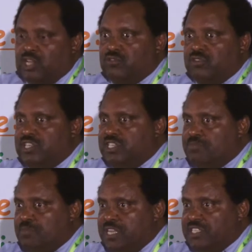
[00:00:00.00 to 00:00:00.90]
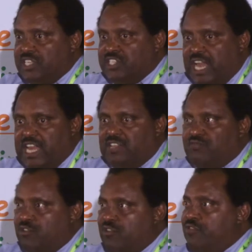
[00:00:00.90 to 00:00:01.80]
So this brings a challenge
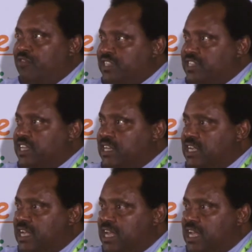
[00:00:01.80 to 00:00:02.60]
for all of us here.